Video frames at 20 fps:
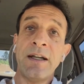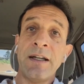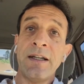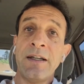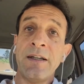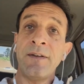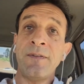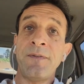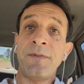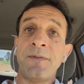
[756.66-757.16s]

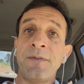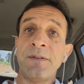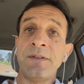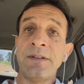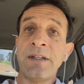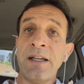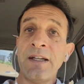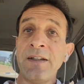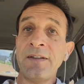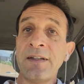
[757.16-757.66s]
if
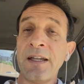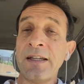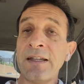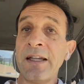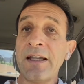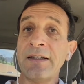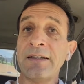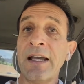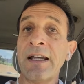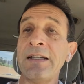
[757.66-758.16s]
there is a
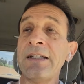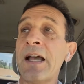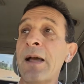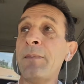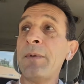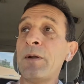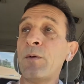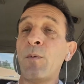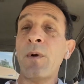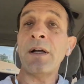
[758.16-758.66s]

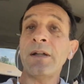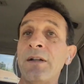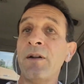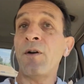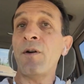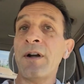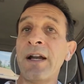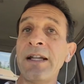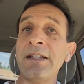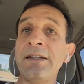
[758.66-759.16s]
dynamic one
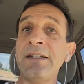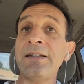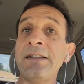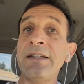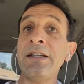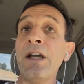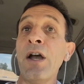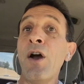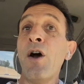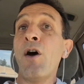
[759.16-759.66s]
or
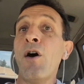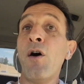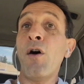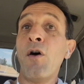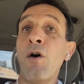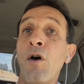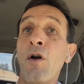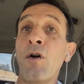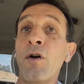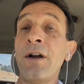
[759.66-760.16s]
entity,
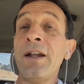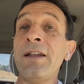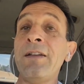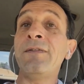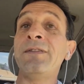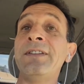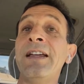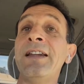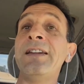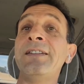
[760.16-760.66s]
or
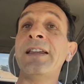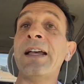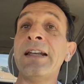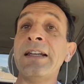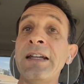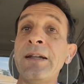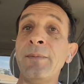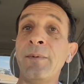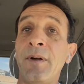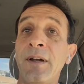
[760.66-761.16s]
if there is
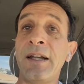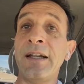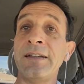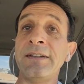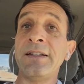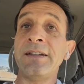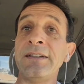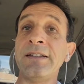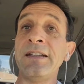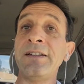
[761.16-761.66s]
an evil
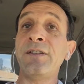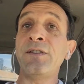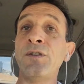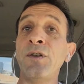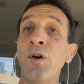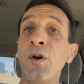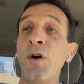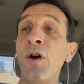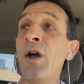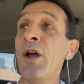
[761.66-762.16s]
entity.
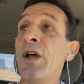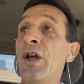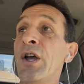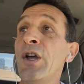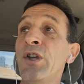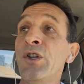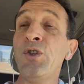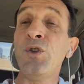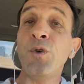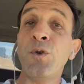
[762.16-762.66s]
So
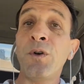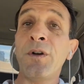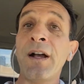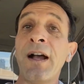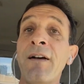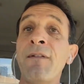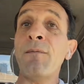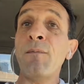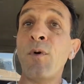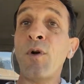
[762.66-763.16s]
you
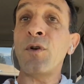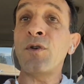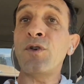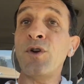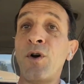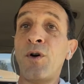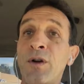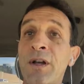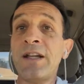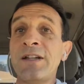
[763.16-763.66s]
have more
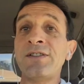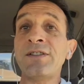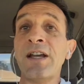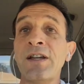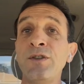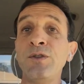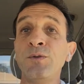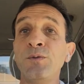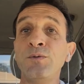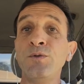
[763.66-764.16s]
knowledge
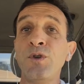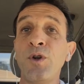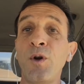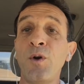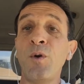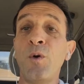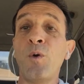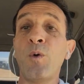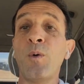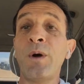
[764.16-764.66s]
and you
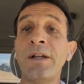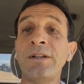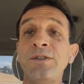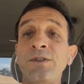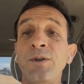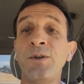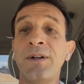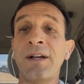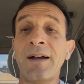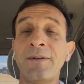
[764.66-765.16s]
know what
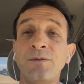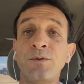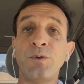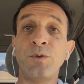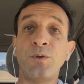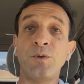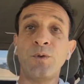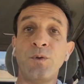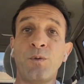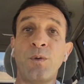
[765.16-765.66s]
you have
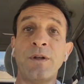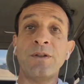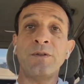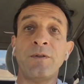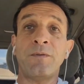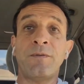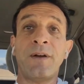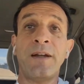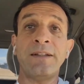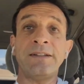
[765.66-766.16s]
to do when
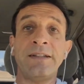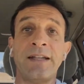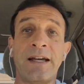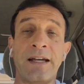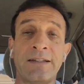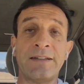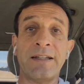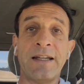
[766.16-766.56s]
you find that.